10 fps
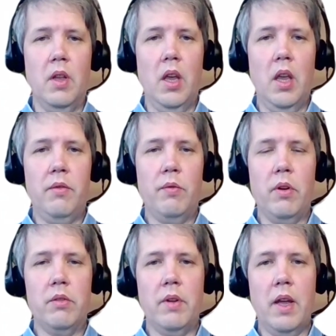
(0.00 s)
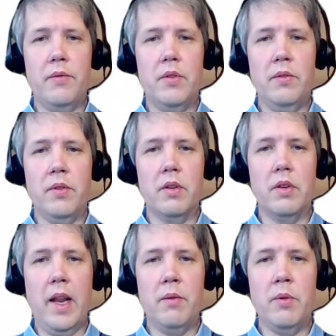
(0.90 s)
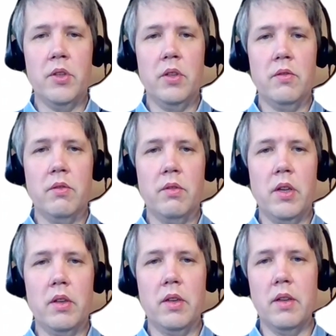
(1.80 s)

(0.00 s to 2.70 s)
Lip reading: If you want to have different languages, you could